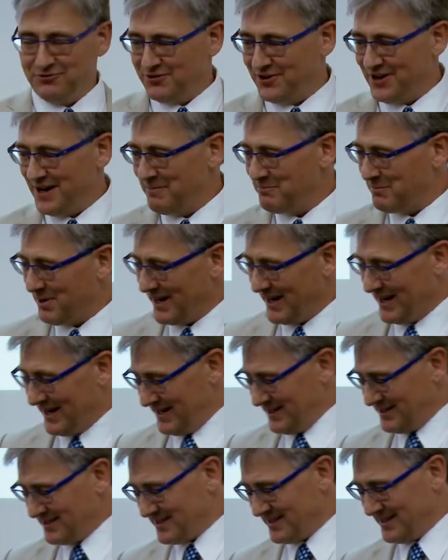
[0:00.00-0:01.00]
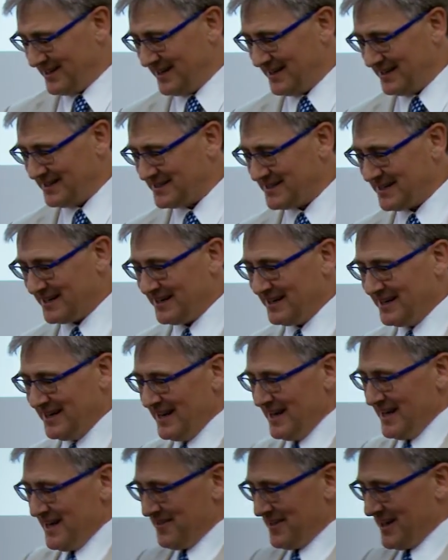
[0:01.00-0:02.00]
for MPAs, and
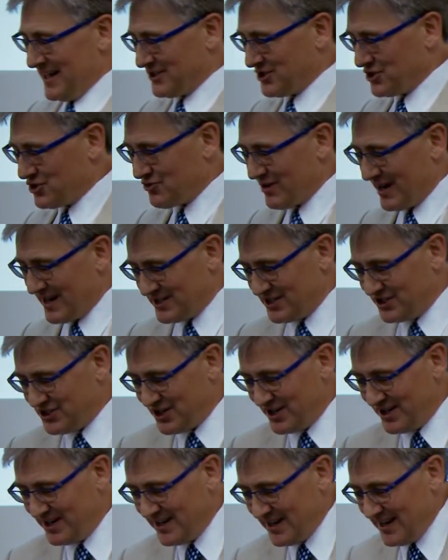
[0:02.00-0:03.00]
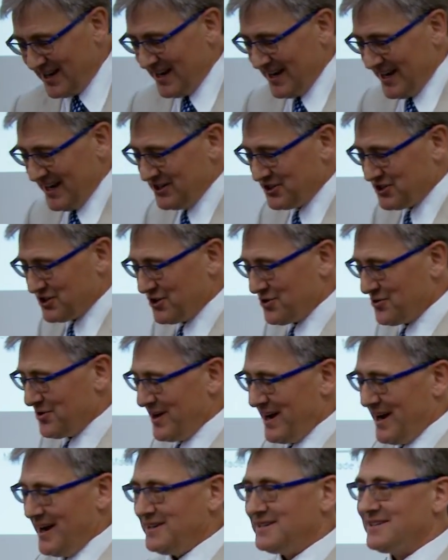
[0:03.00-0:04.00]
that strategy is to
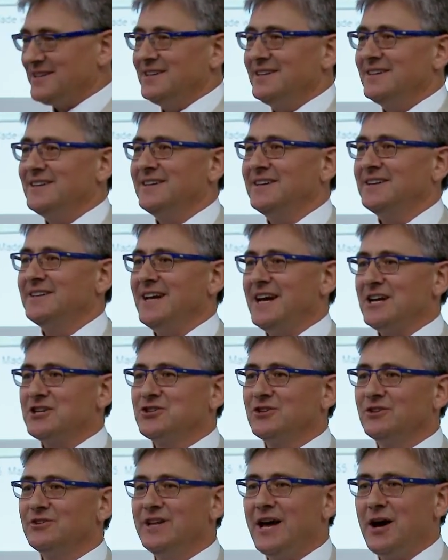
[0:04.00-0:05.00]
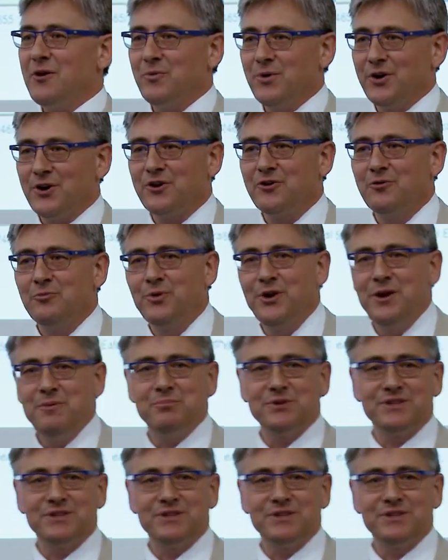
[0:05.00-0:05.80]
create a national network of marine